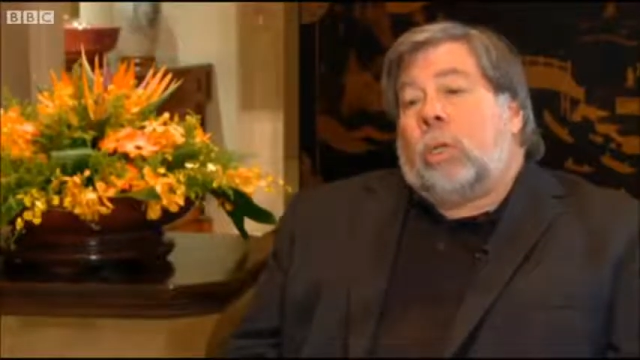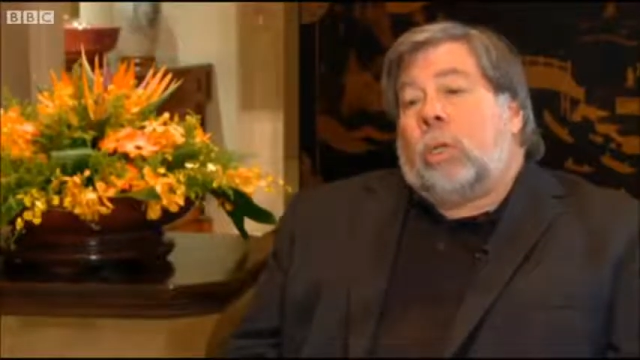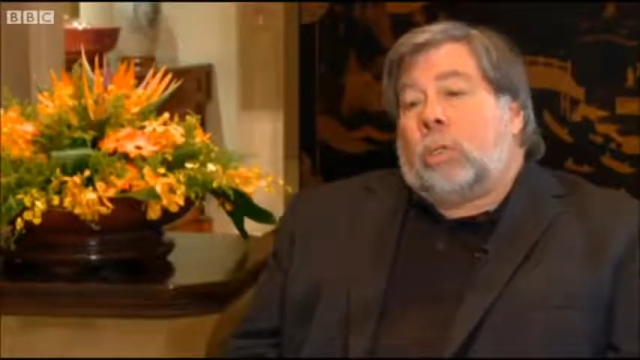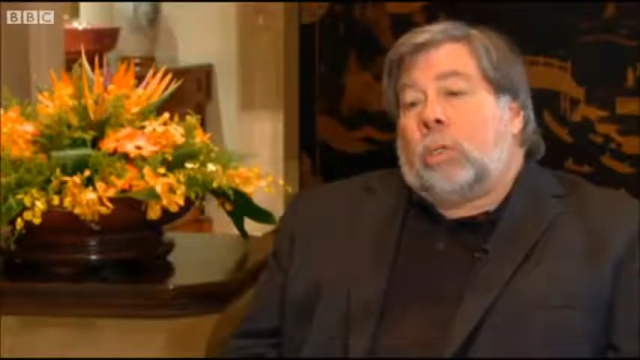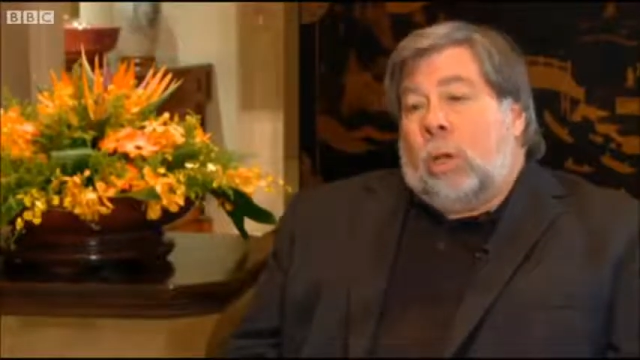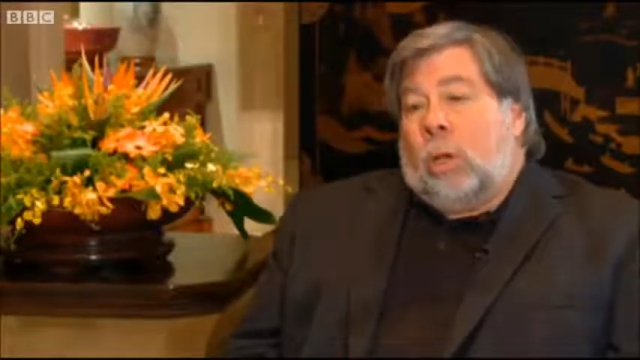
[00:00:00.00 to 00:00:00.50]

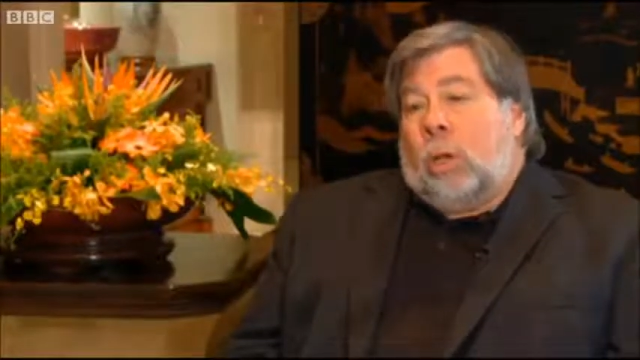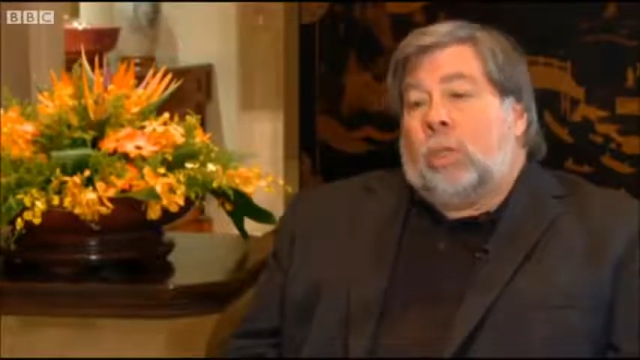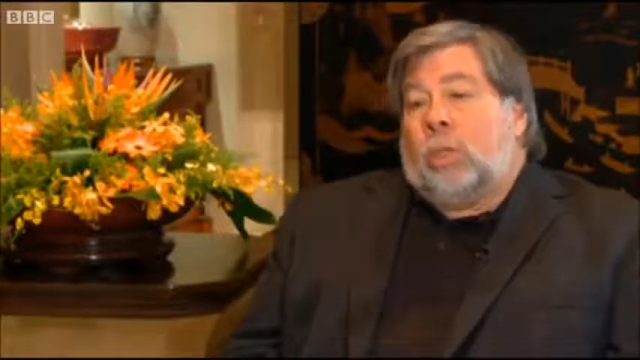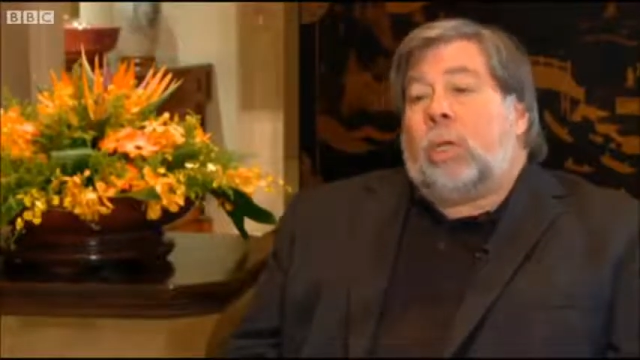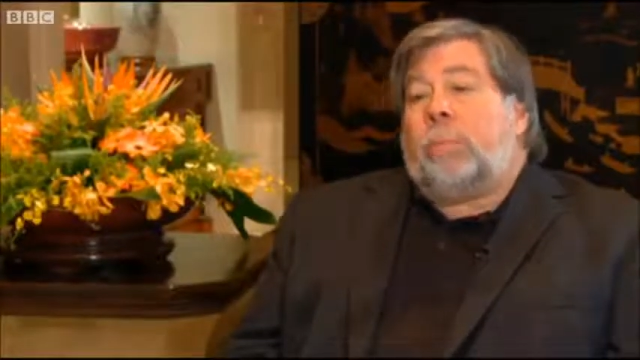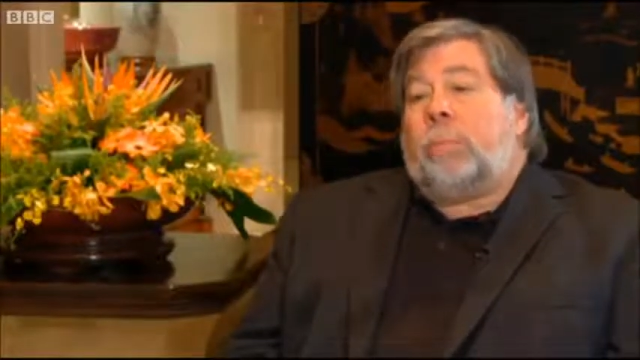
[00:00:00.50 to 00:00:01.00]
So it's
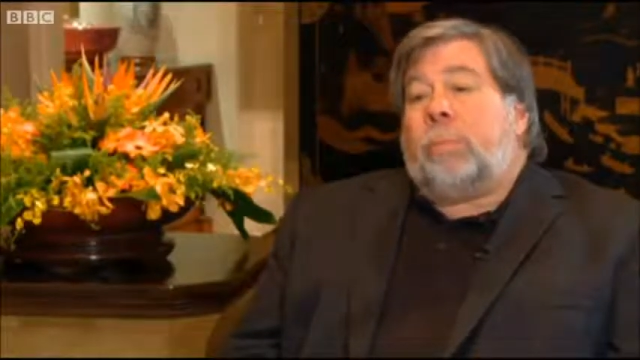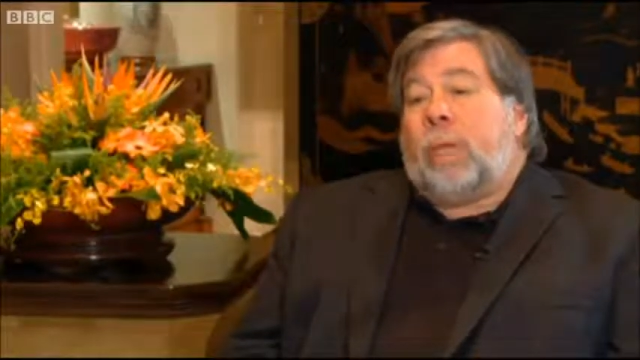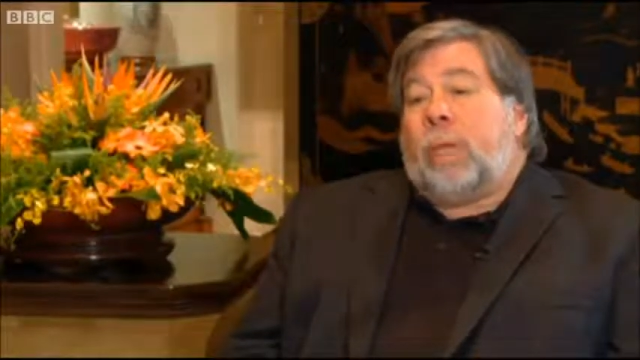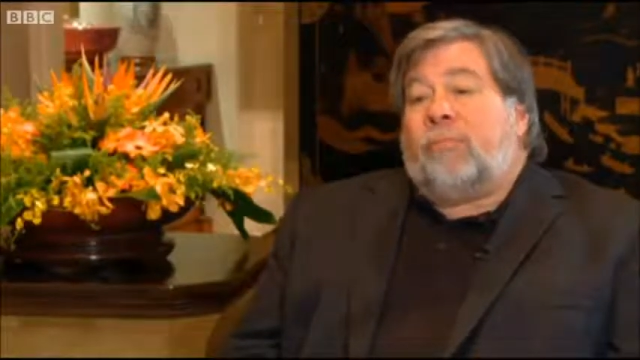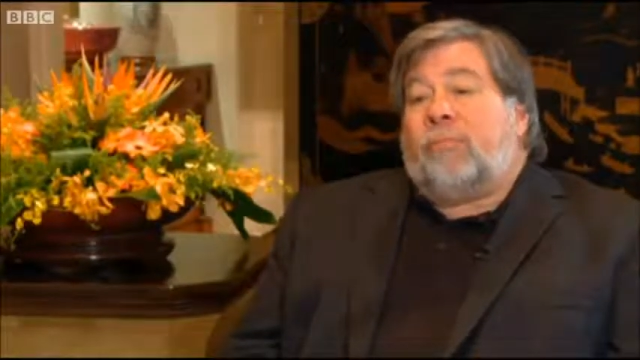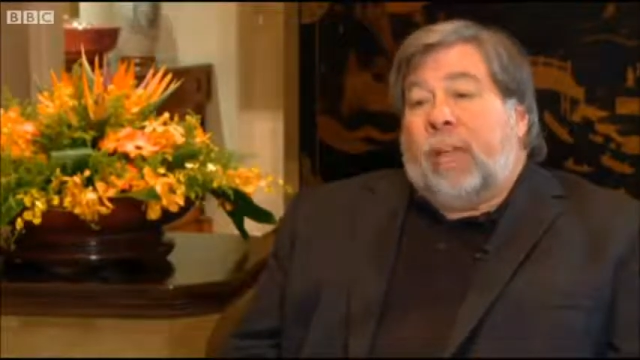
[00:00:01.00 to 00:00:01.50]
going to be
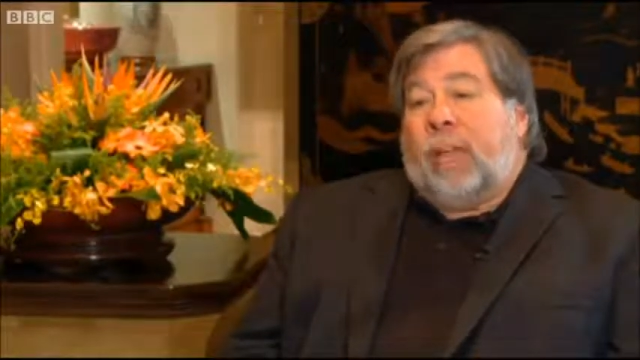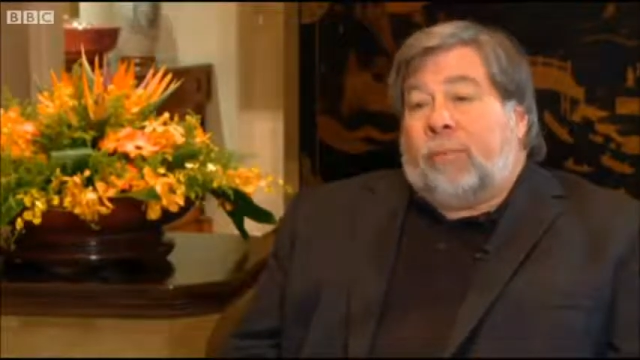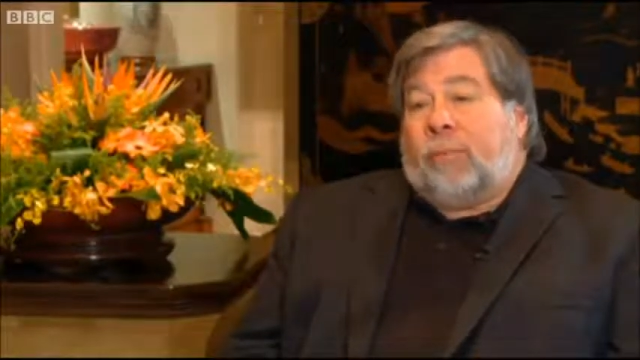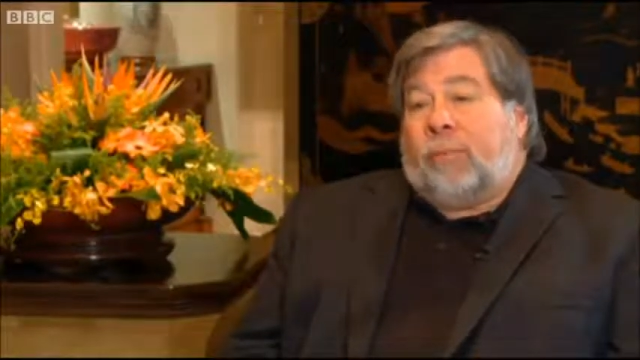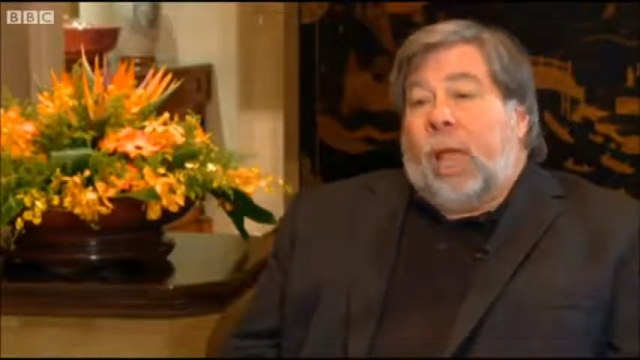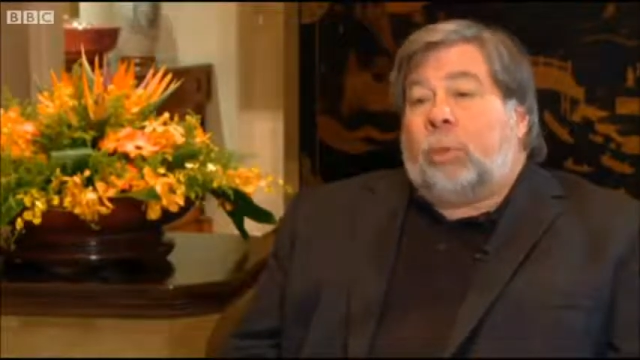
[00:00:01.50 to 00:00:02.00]
a fight
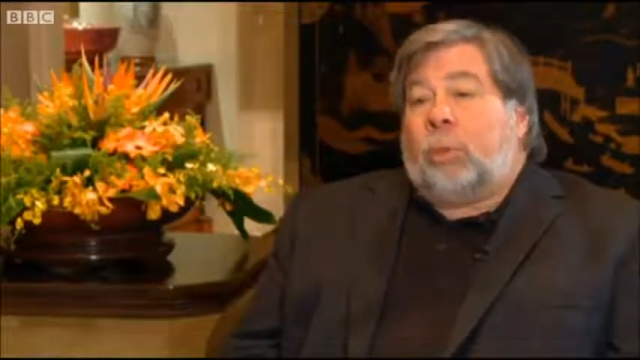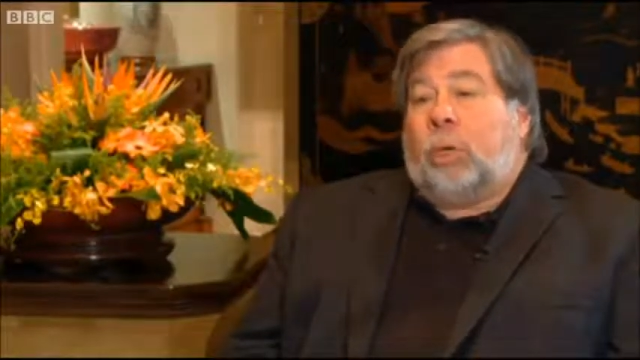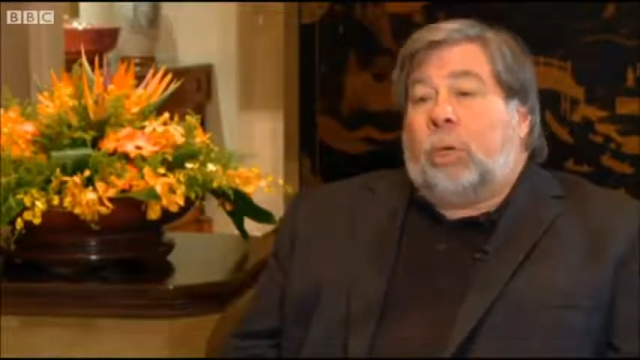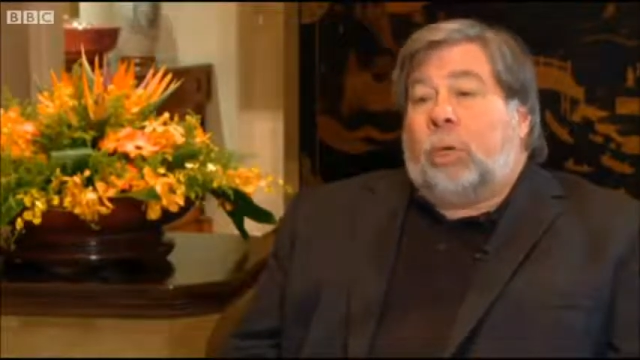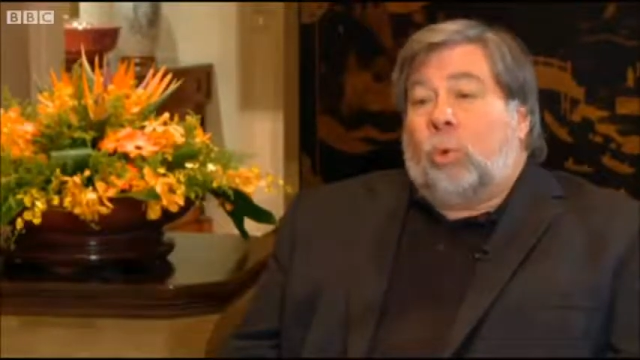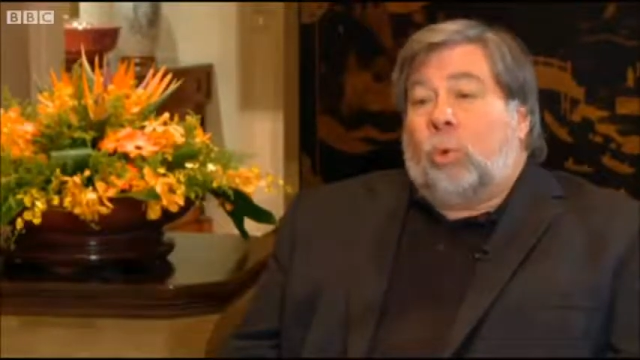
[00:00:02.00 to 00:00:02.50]
for Apple,
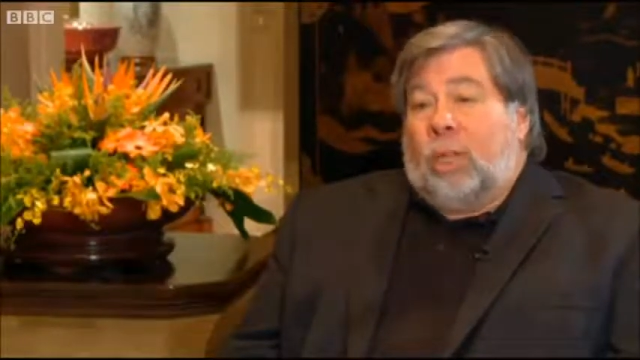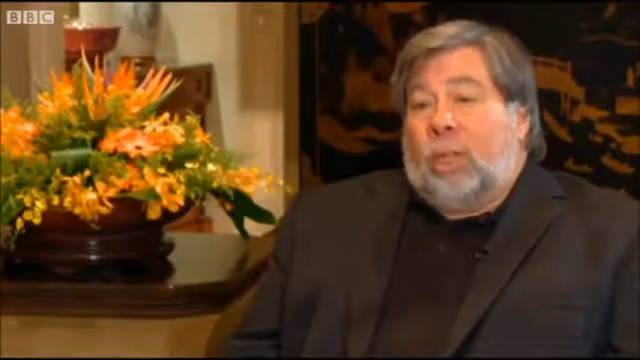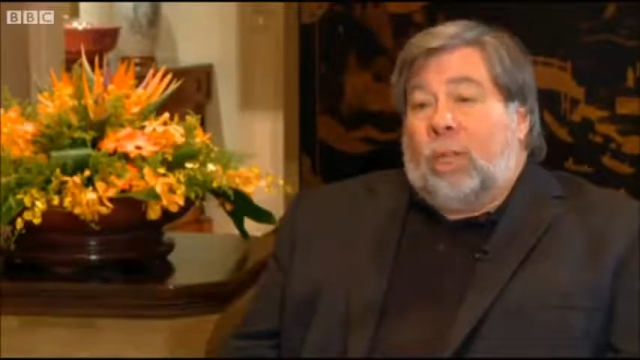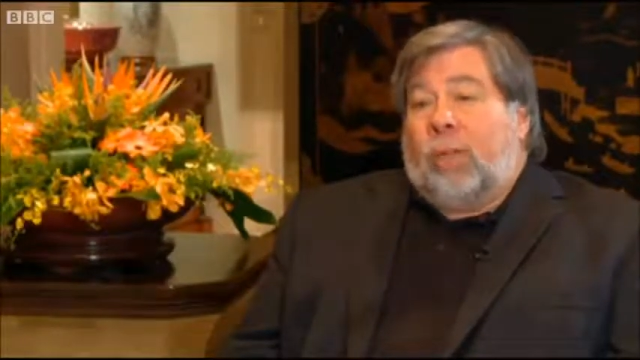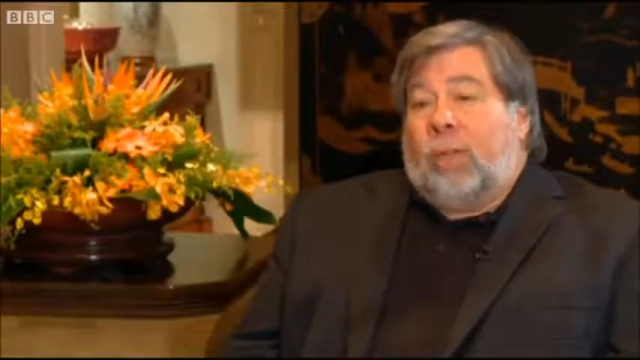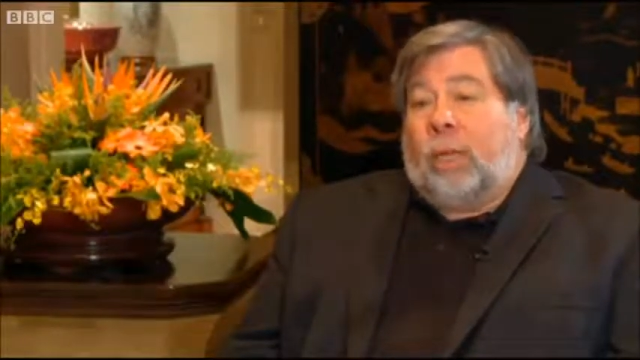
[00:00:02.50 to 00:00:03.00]
and a worthy
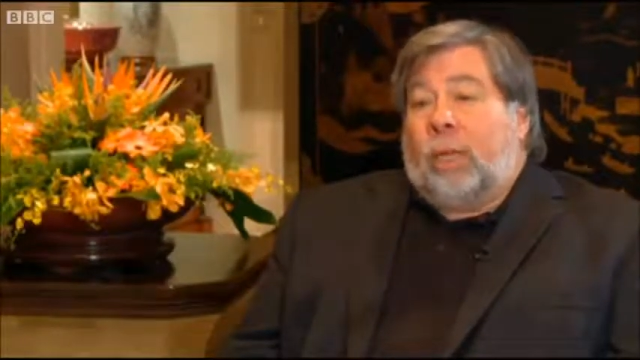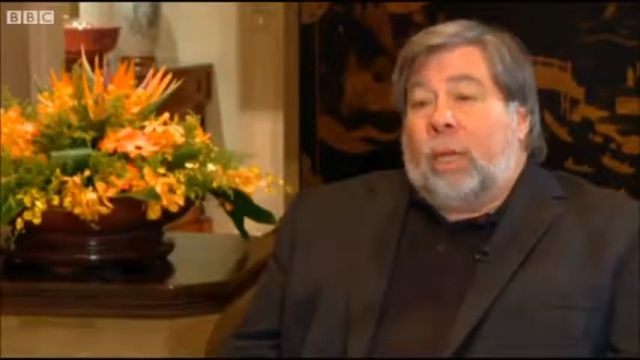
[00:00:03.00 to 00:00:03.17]
fight,